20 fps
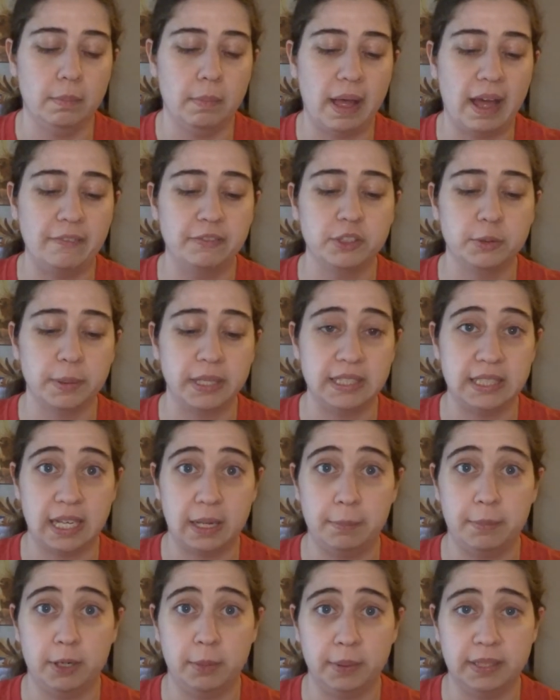After my
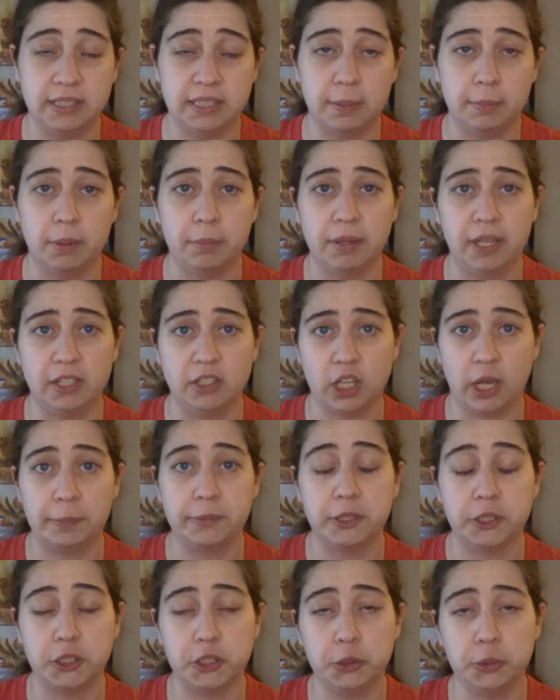dad married my stepmom, they
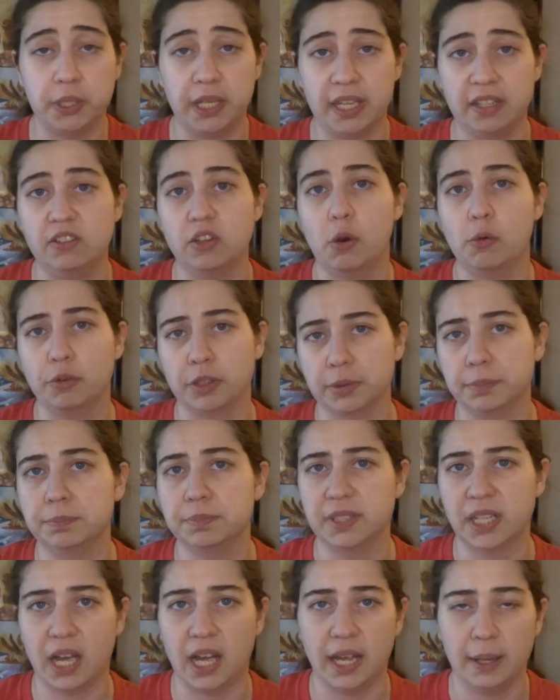adopted two kids over
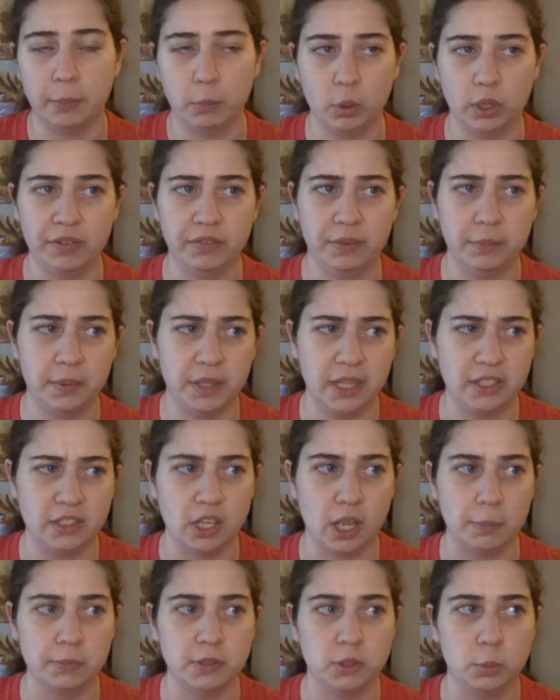time. One of them they
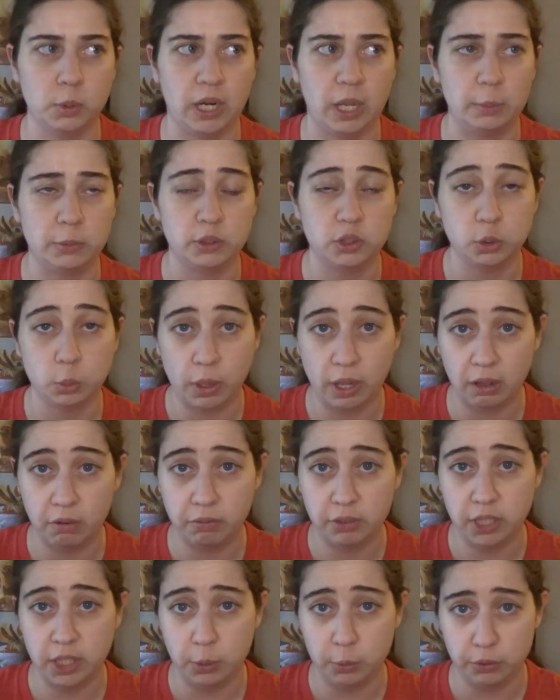adopted when I was
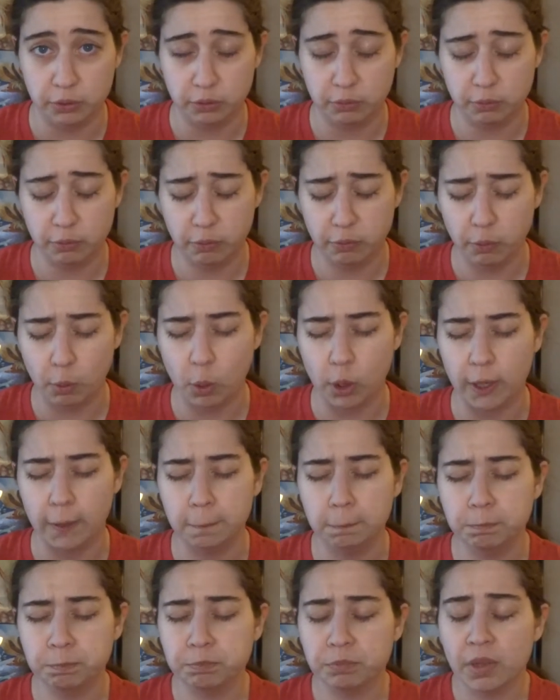12 and he was
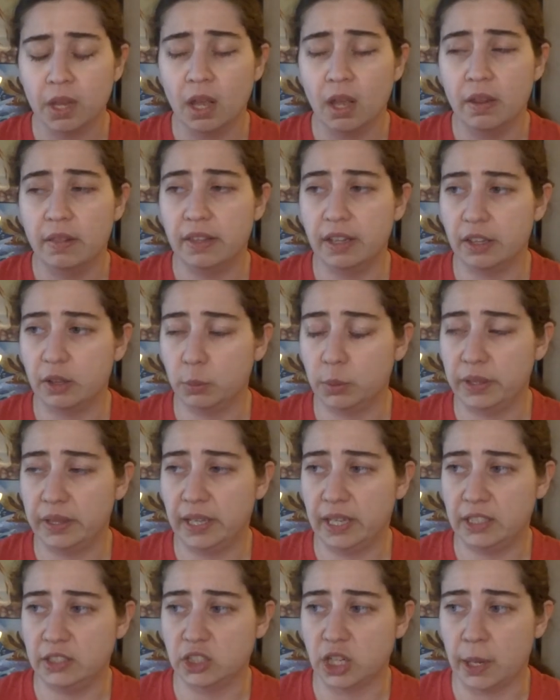4. The other one
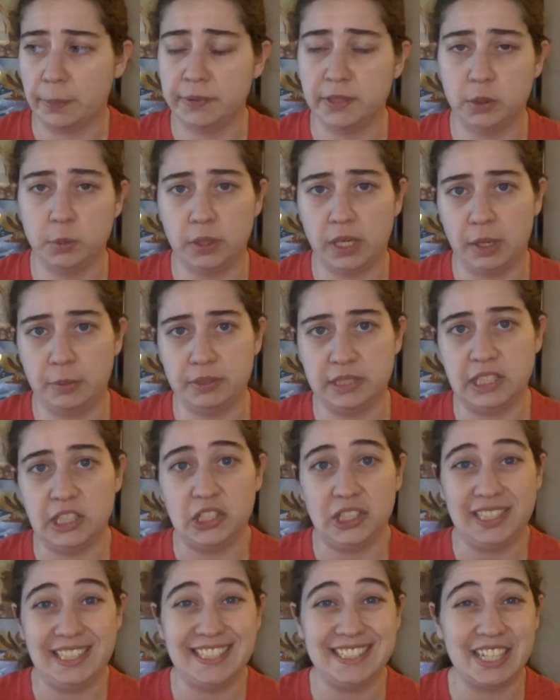they adopted when I was
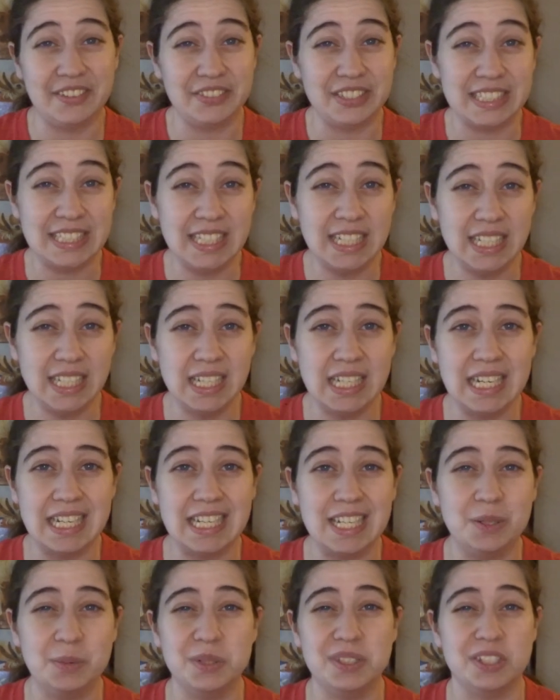nearly 17
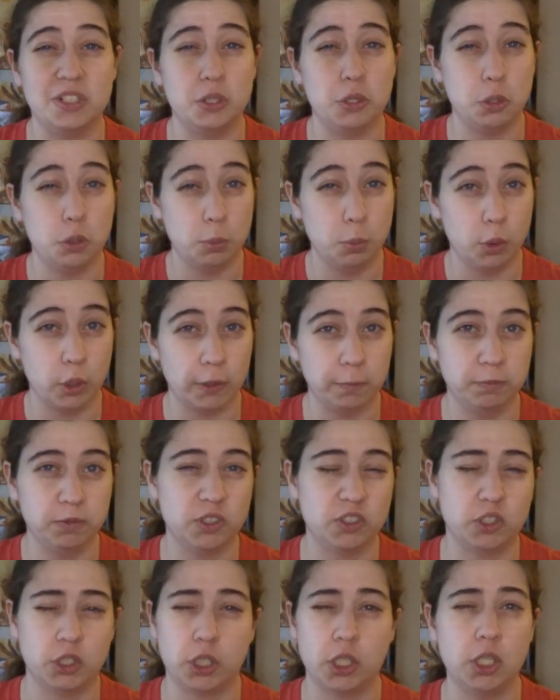and he was a newborn. So
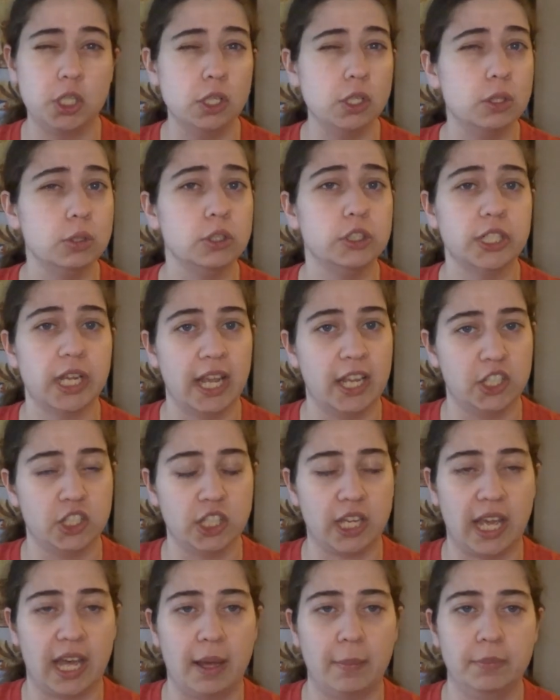there's a huge
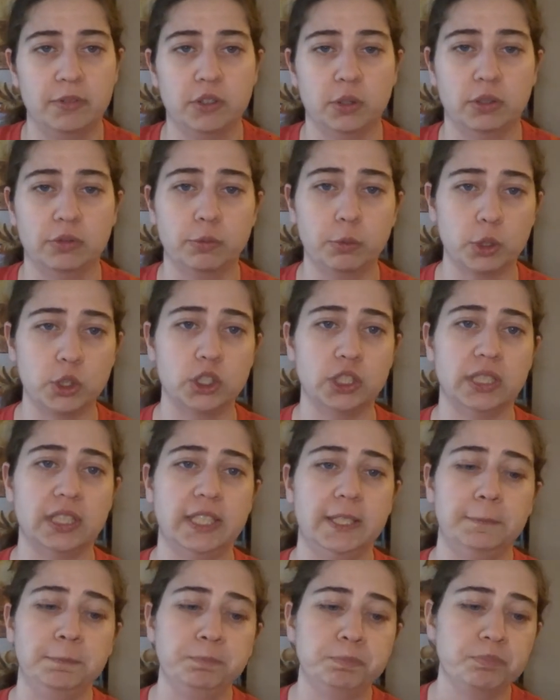age gap. So
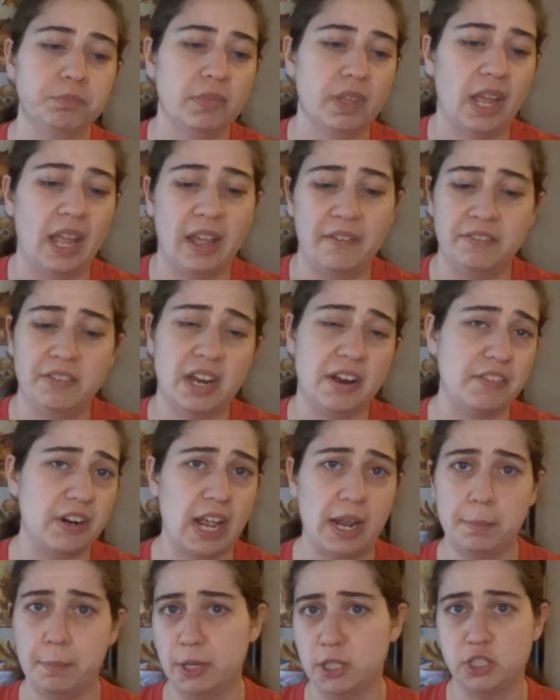unfortunately, I have never
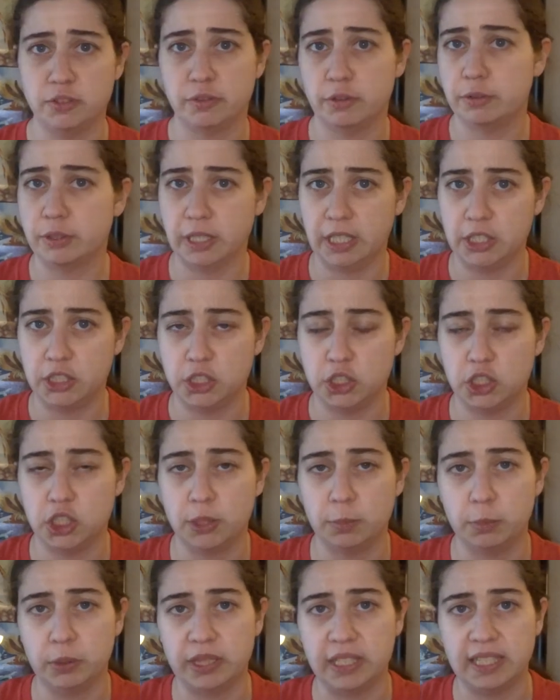had much of a
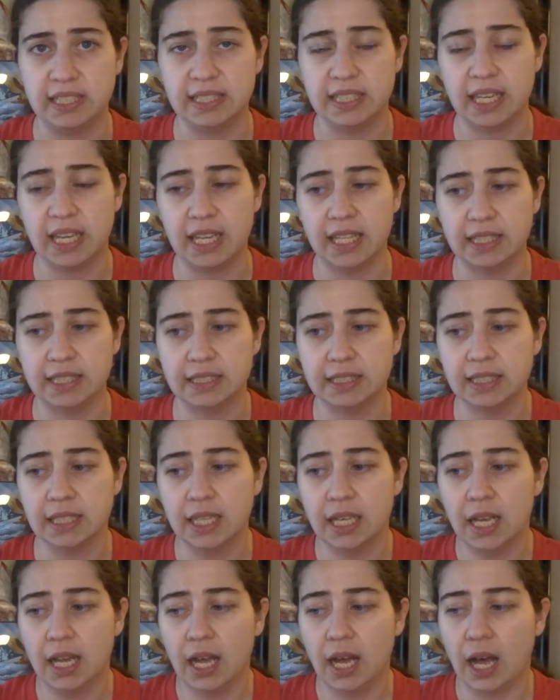relationship with these kids.
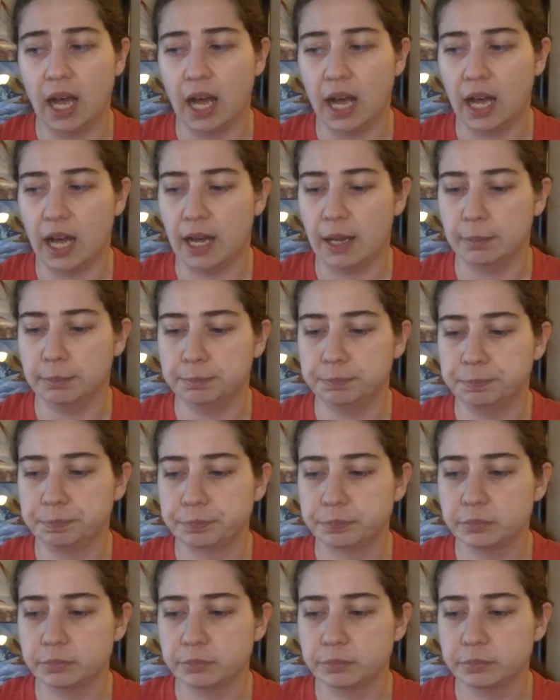And